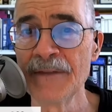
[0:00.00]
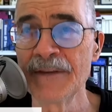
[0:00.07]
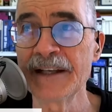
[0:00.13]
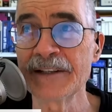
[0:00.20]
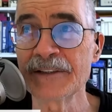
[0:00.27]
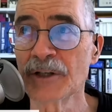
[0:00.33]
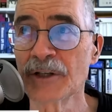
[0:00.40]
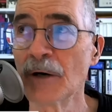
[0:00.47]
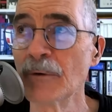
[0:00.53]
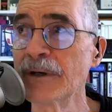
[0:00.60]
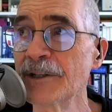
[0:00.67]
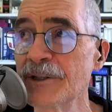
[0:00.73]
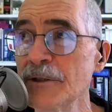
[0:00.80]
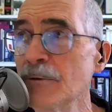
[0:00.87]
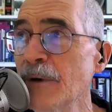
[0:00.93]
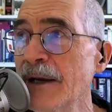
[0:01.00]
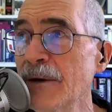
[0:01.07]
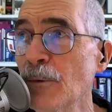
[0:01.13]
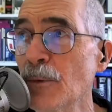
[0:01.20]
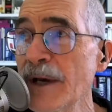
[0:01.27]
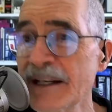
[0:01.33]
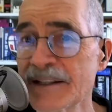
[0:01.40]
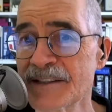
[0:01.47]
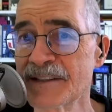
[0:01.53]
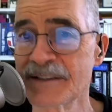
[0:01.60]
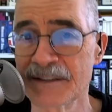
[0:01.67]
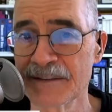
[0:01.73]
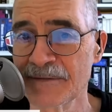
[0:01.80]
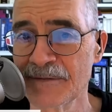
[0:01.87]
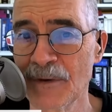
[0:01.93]
that's going to a Wix
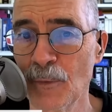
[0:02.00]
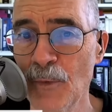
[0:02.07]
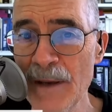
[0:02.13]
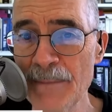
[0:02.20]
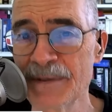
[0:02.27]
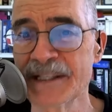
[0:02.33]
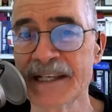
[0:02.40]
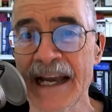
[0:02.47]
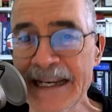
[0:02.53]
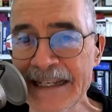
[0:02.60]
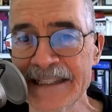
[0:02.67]
website,